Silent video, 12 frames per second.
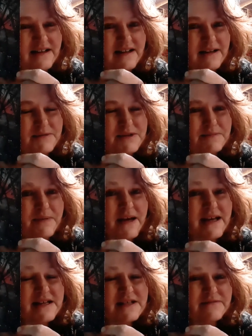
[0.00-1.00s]
It was
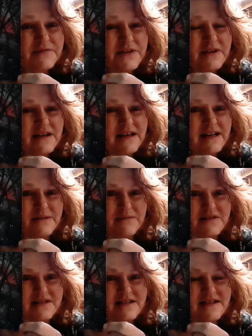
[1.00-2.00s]
peaceful, it
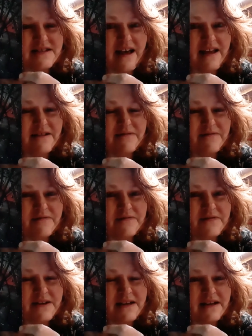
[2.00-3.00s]
was
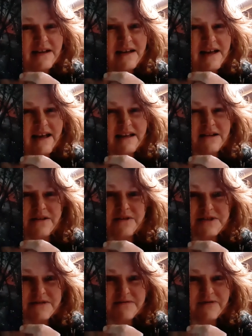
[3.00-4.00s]
safe. He had
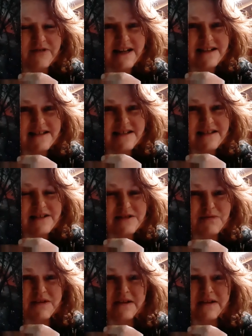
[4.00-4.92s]
lots of friends in this wood.